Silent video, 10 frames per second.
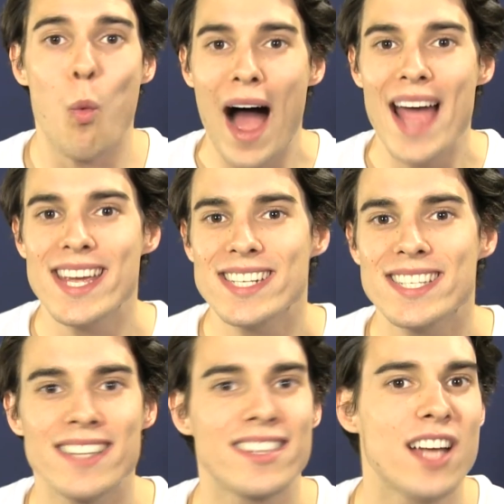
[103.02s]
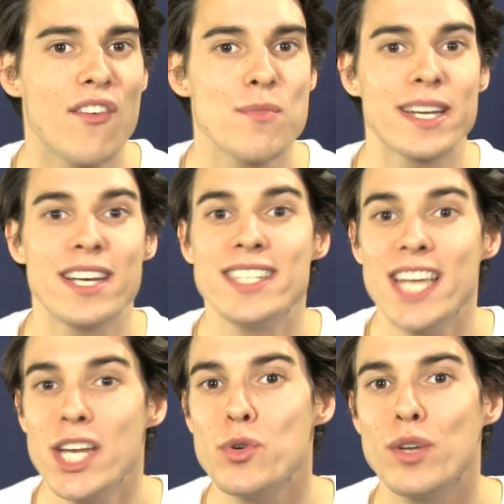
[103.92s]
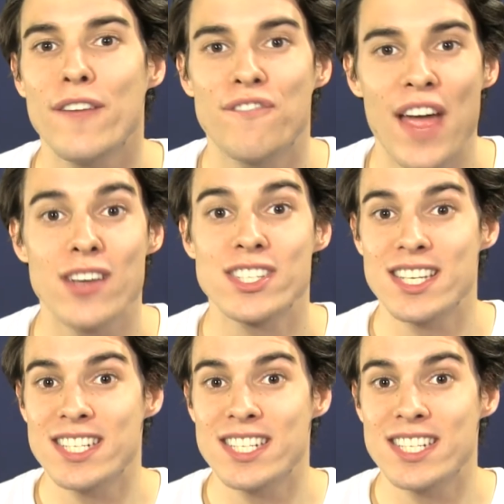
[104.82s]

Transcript: Why is it that the government continually fails to